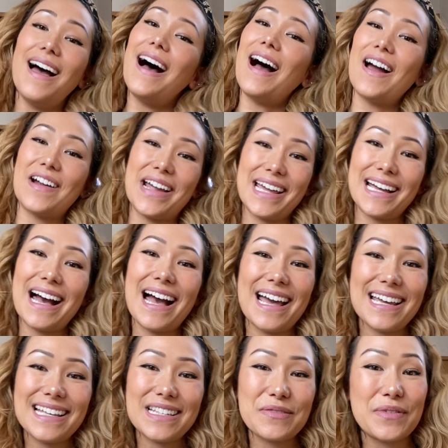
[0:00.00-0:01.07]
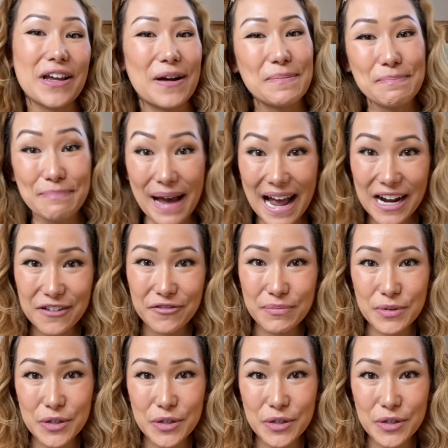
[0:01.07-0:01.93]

All right, guys, we are back from